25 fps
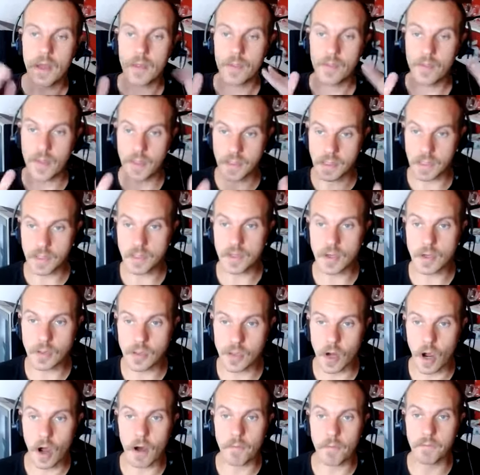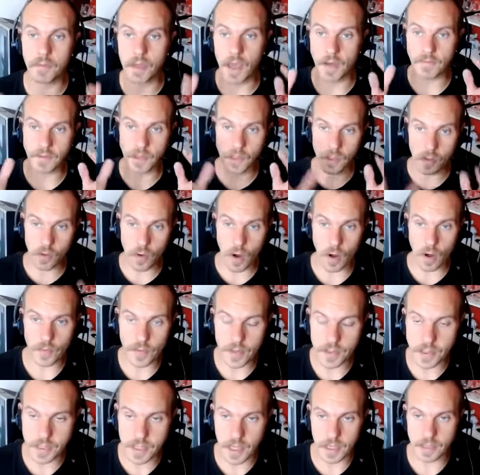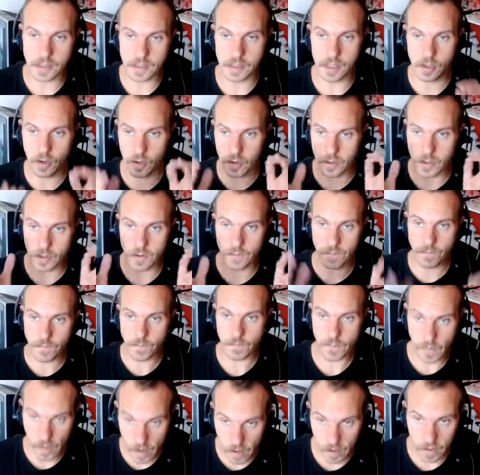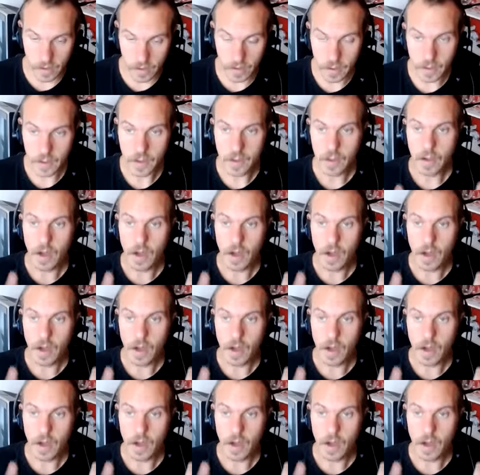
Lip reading: This is your job. You have to do all these things in order to fulfill